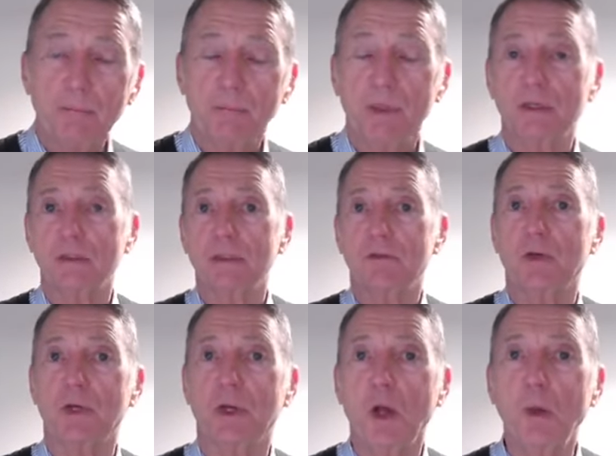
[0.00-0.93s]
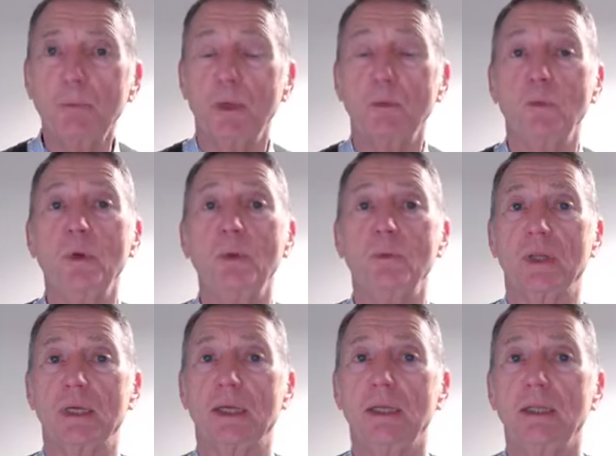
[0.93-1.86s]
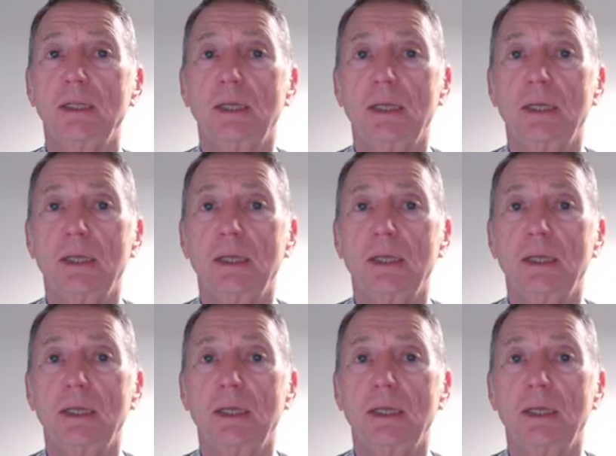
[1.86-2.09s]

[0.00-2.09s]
because they've got an open wound there.